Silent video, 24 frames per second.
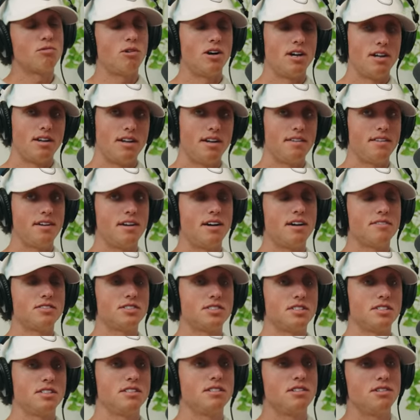one and then
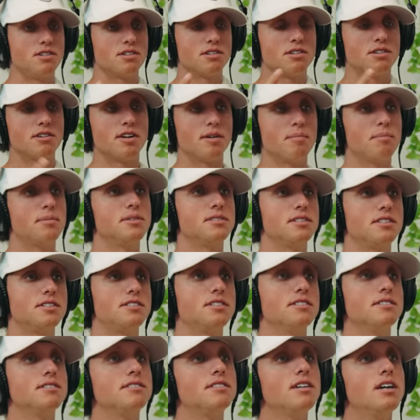obviously your grip
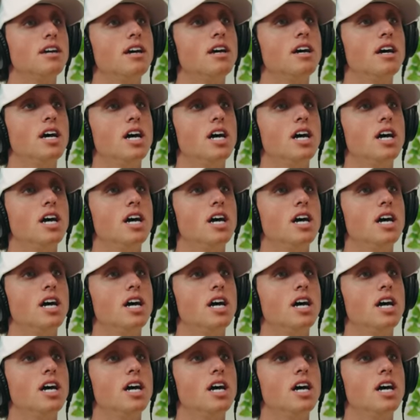positions yeah